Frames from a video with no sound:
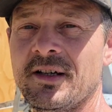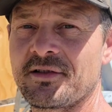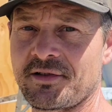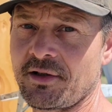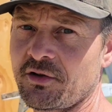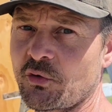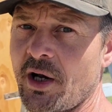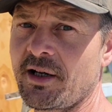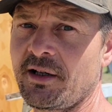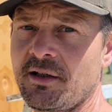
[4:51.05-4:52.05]
is the
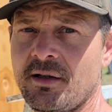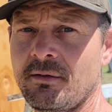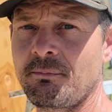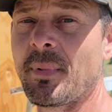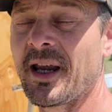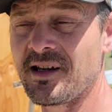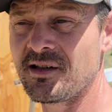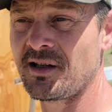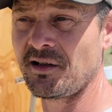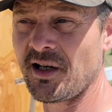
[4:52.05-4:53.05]
dreaded
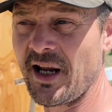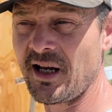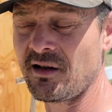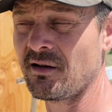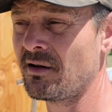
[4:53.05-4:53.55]
painting day.